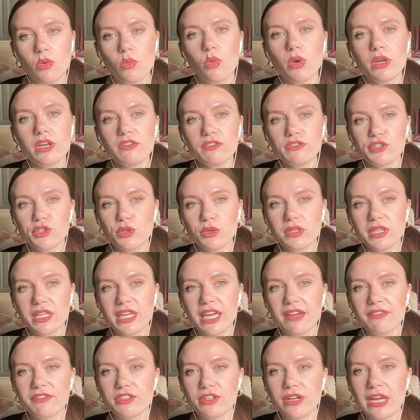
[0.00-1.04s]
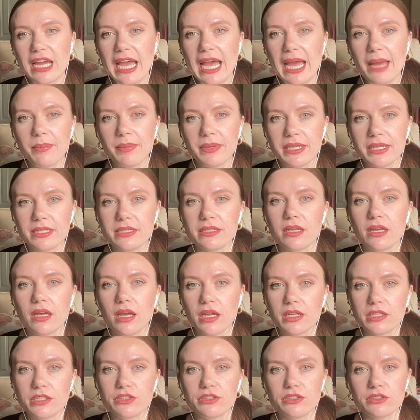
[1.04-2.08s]
What if shortly after it happened,
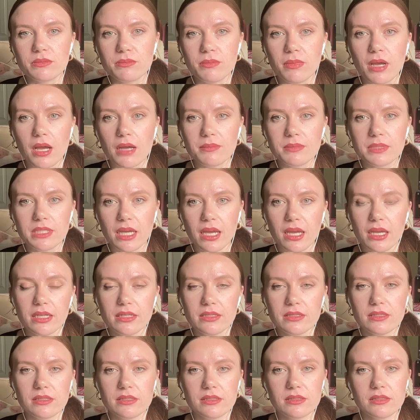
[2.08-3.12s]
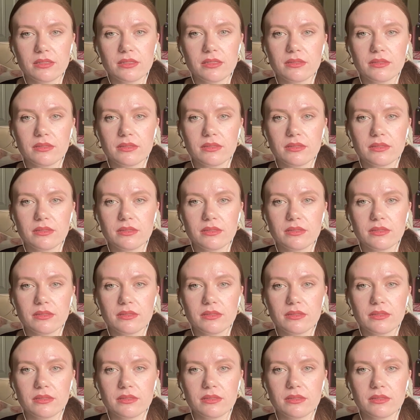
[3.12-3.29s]
Hunter's mom dies?